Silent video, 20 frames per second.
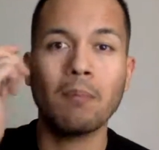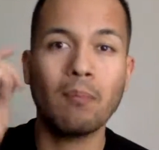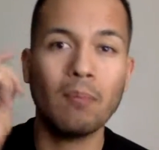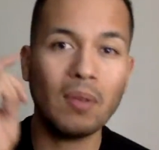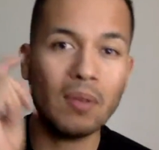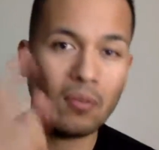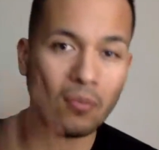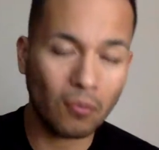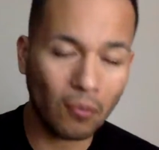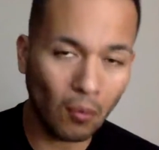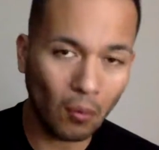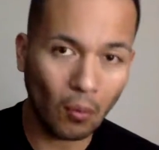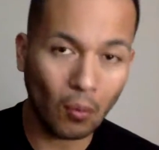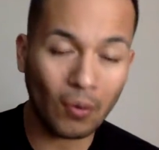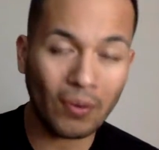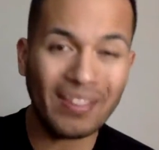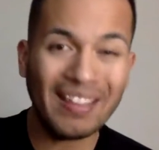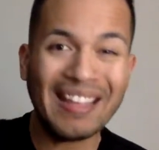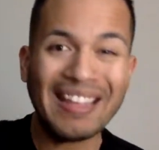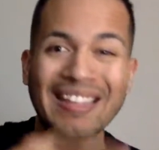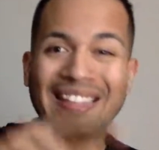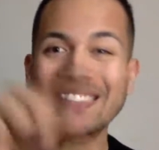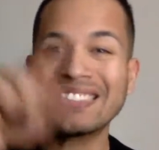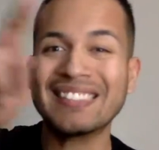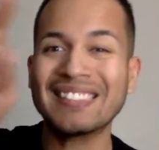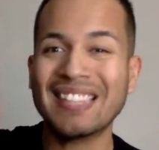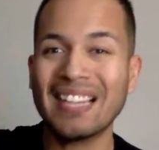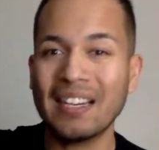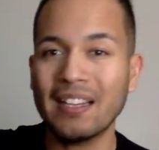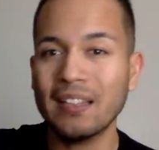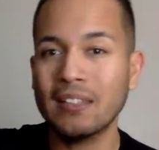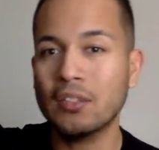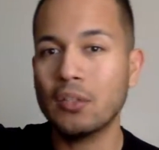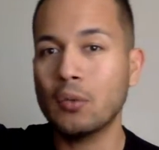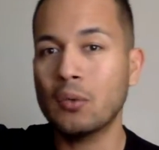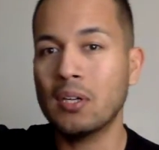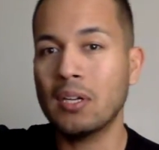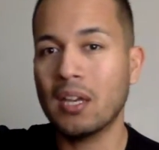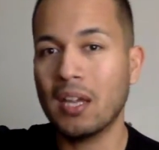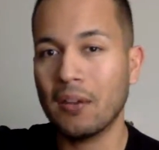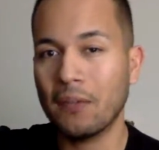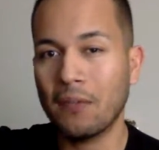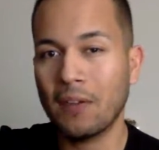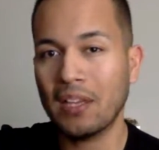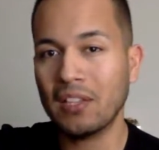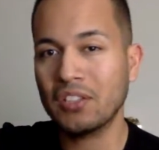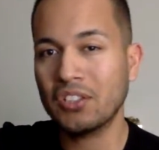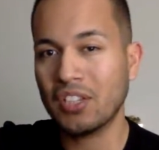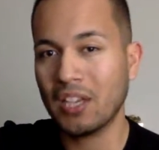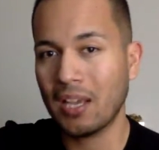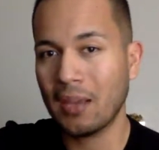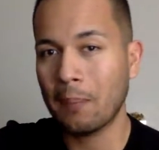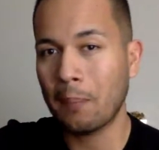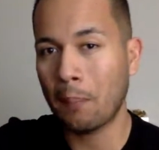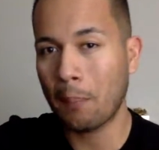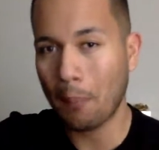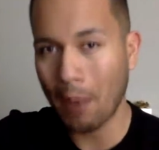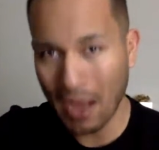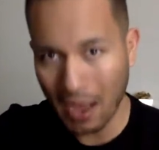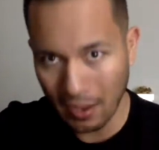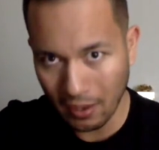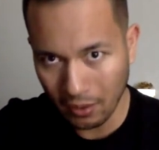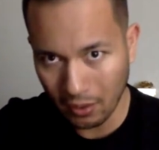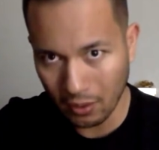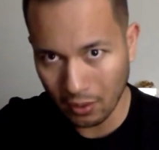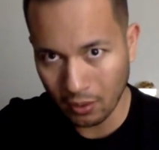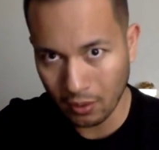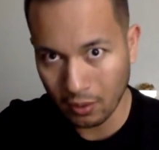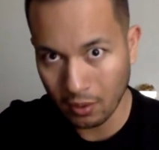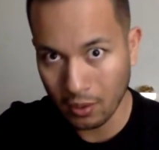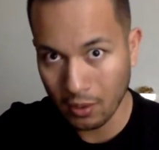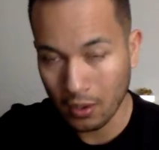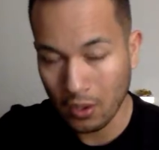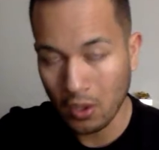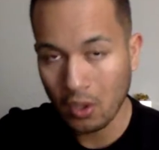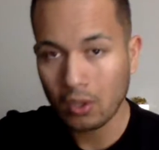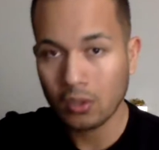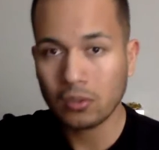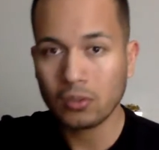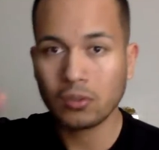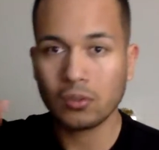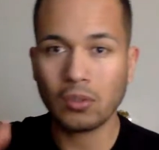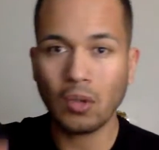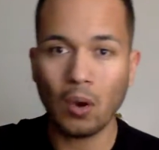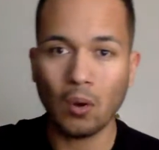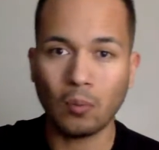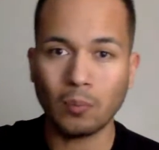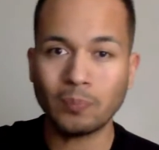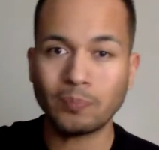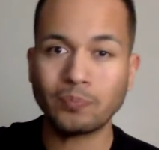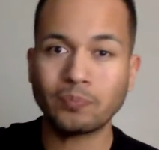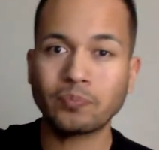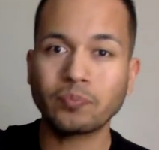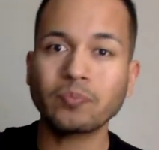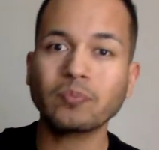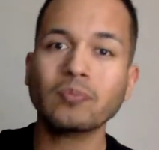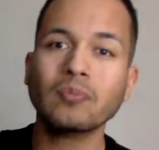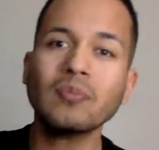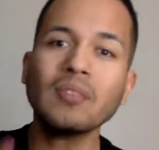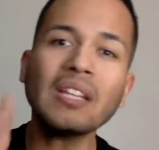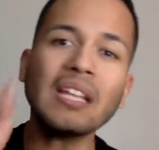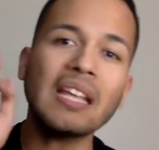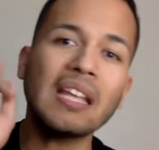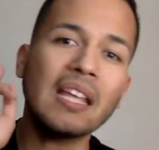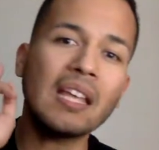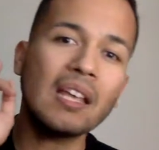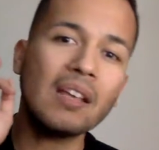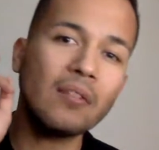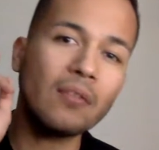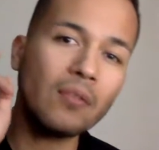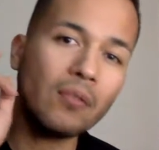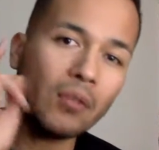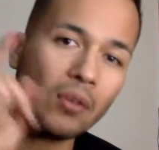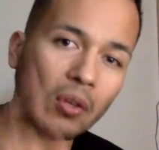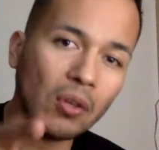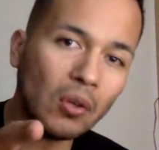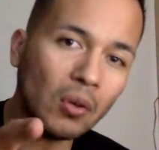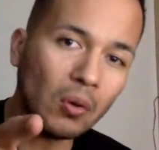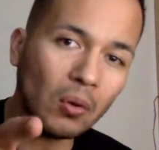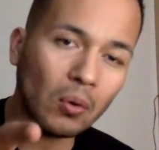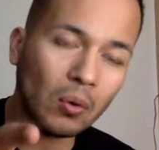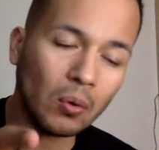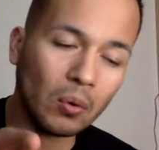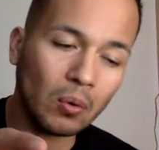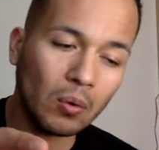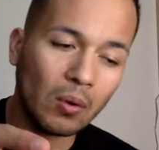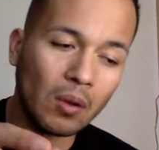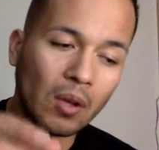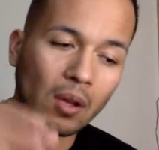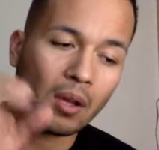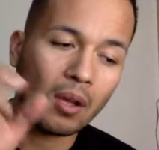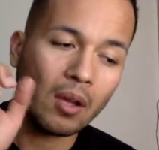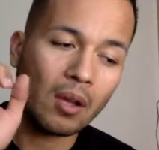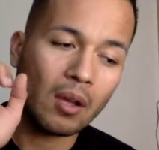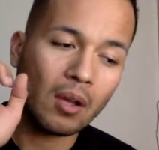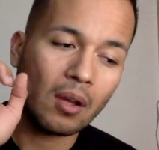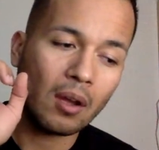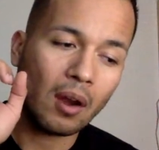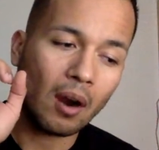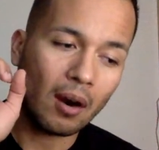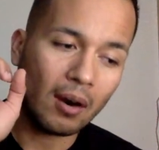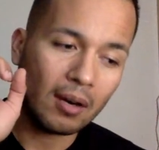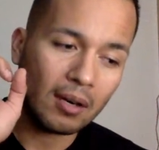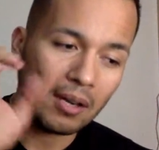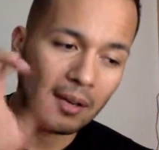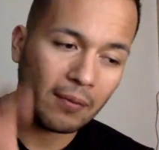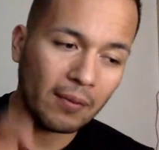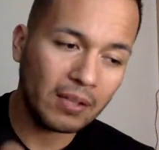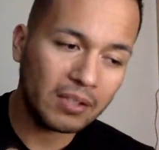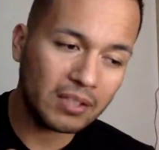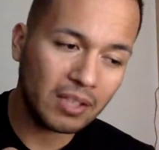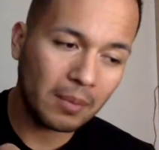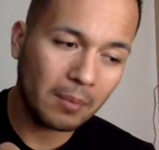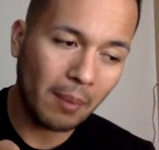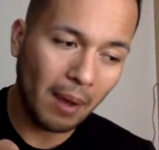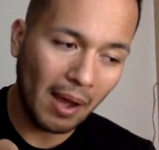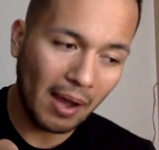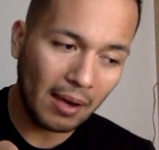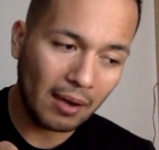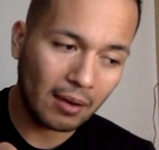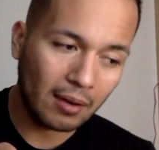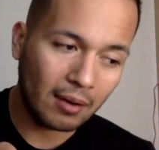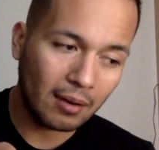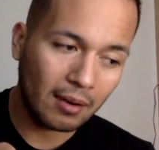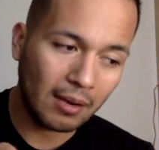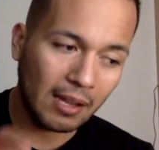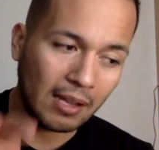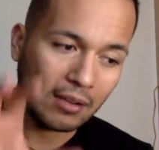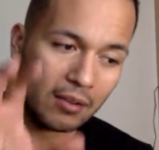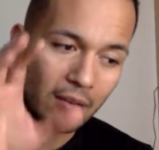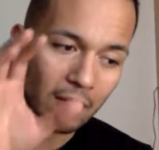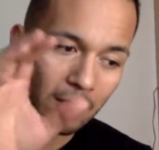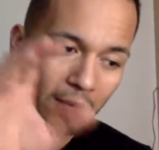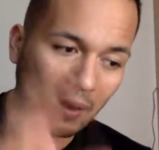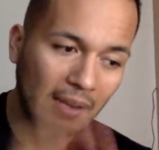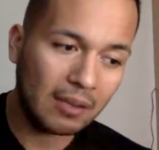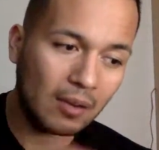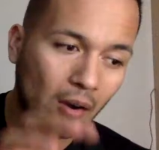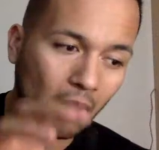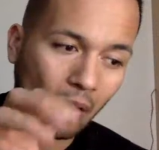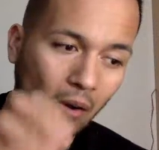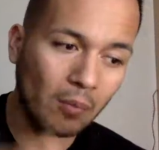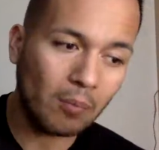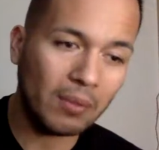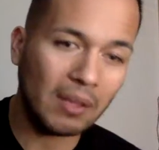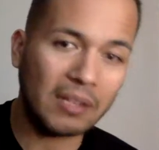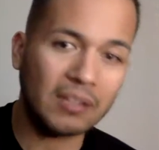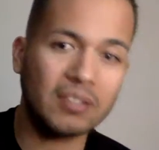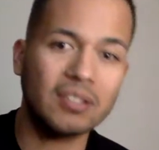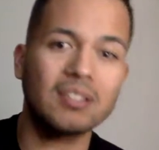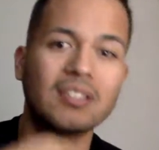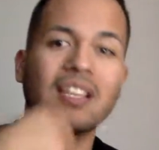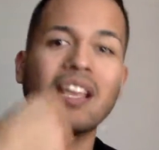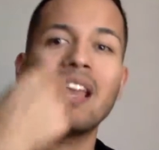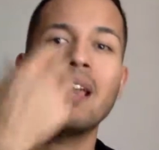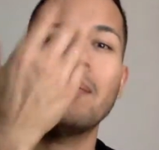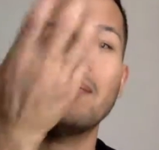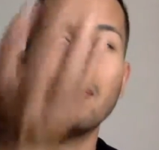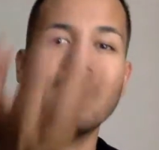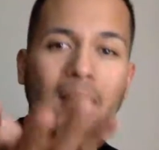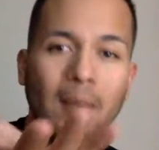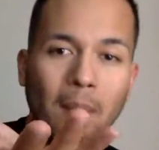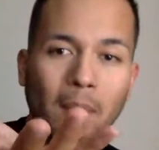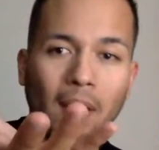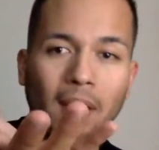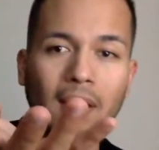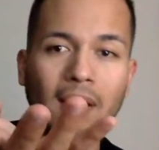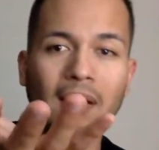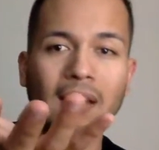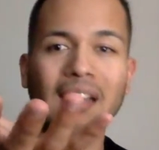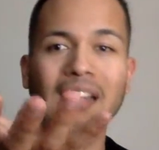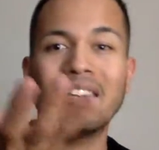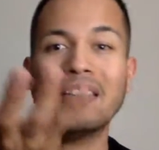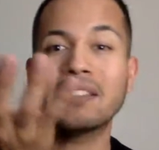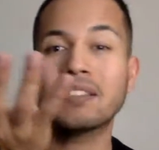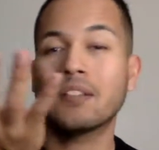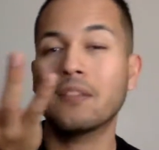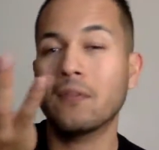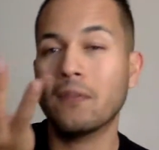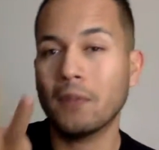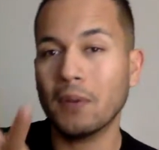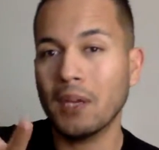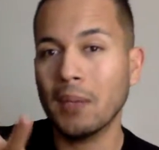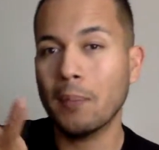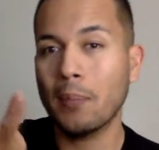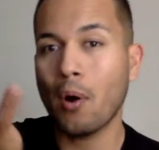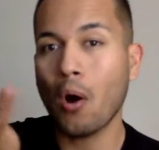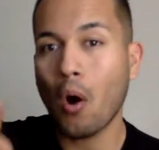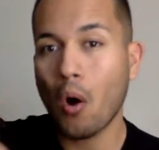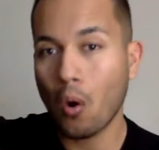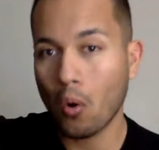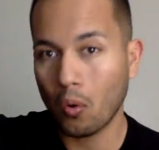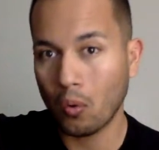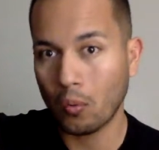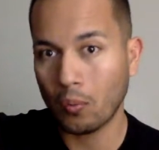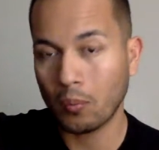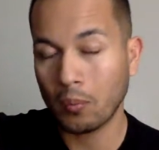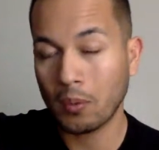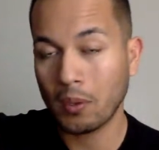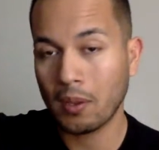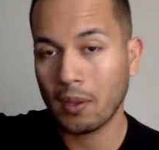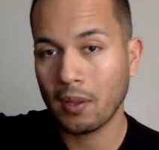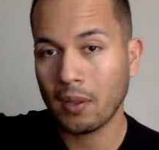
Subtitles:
before they can sell it to an FHA buyer. So if you are an FHA buyer and you find a home that just came on the market and it's a flip home,